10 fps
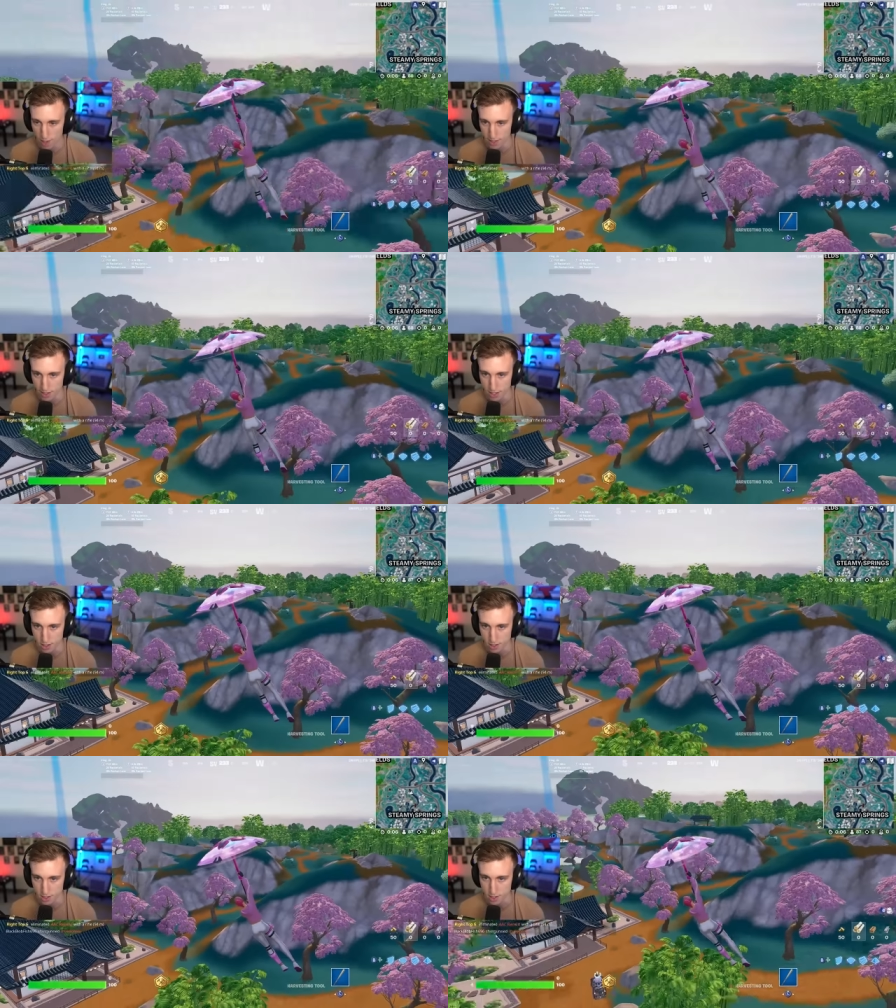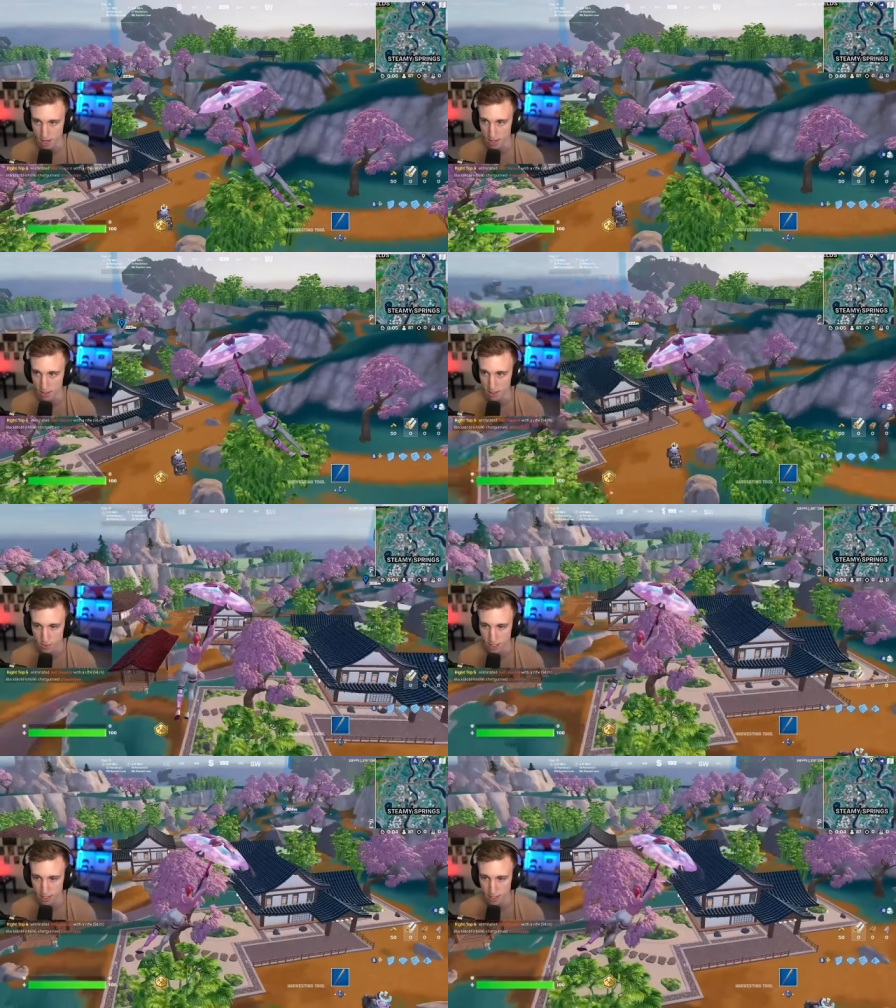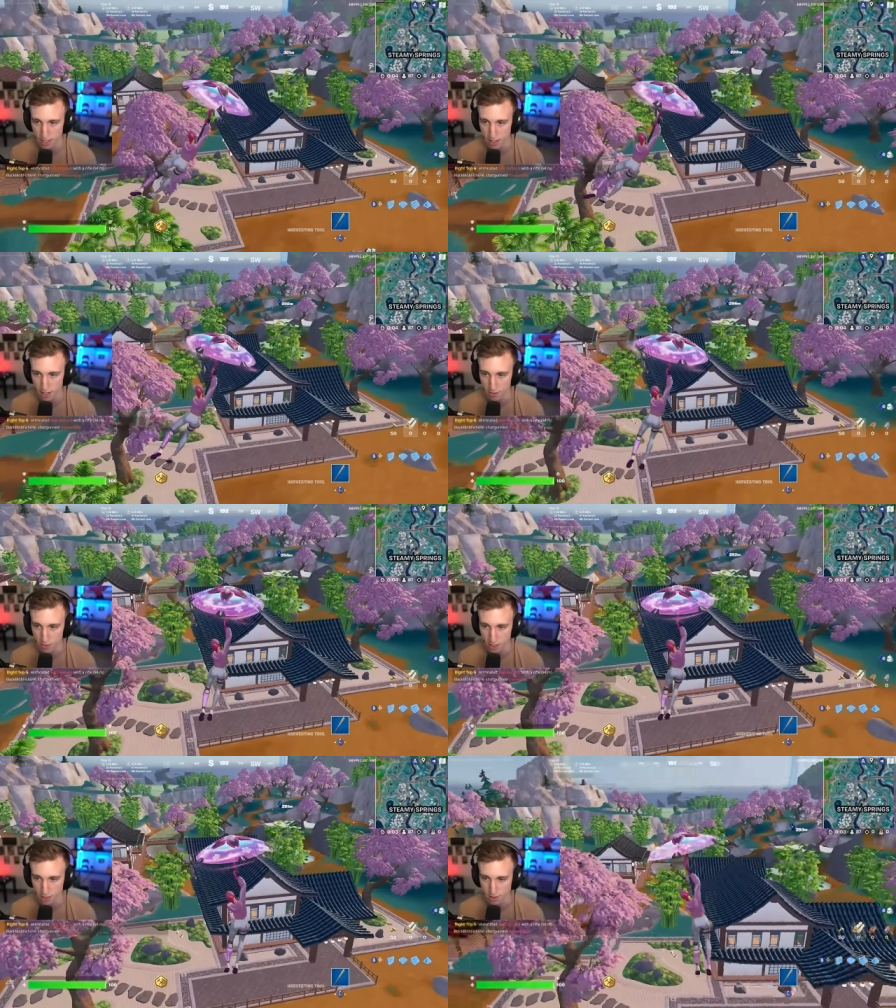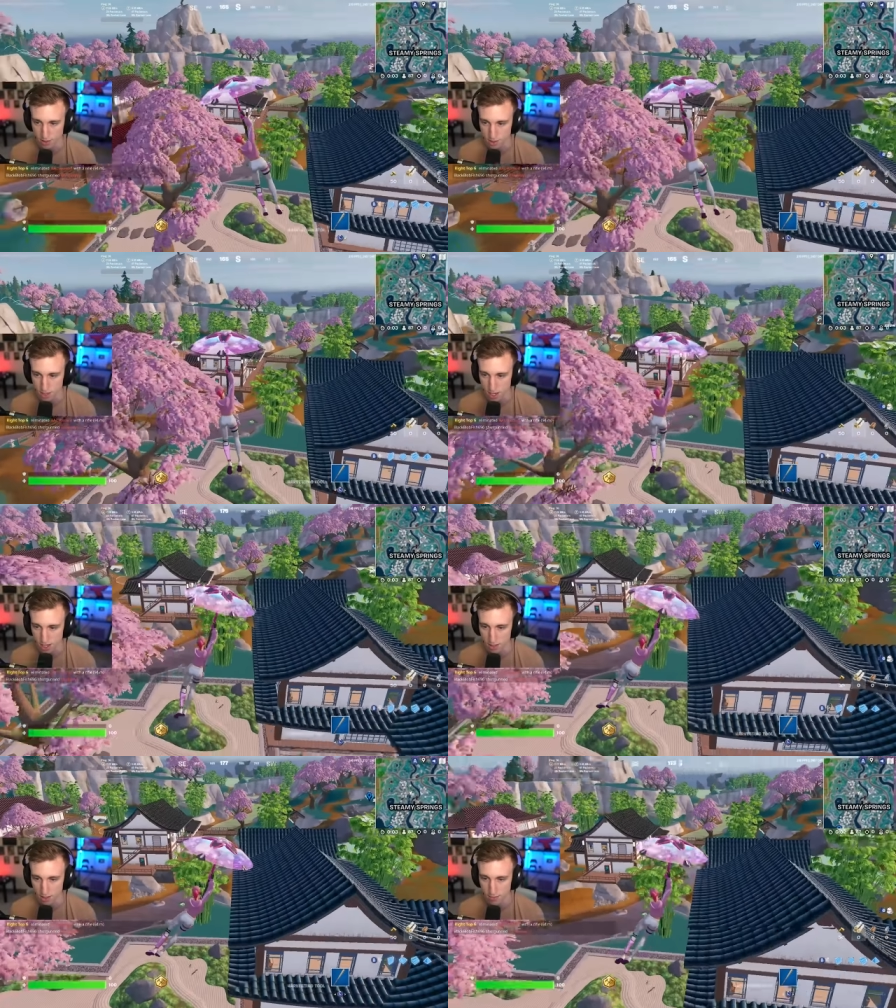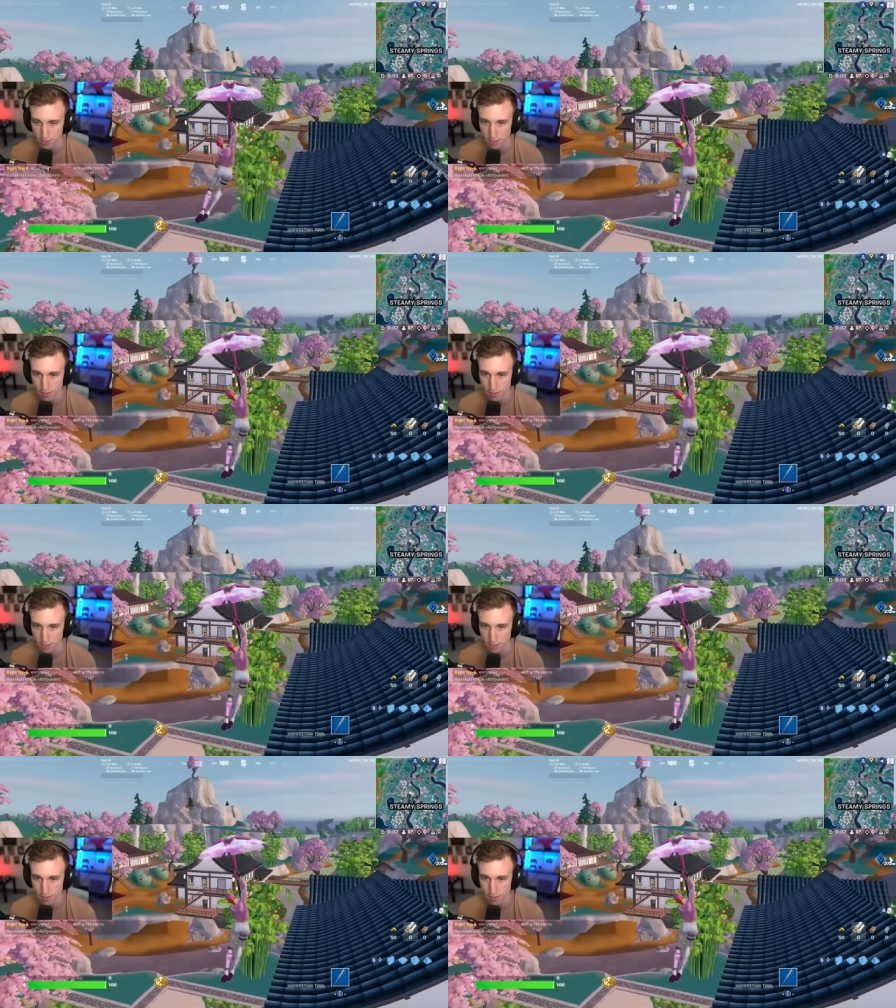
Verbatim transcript: I'm gonna land on this katana. We're gonna get in here. We're gonna get this katana.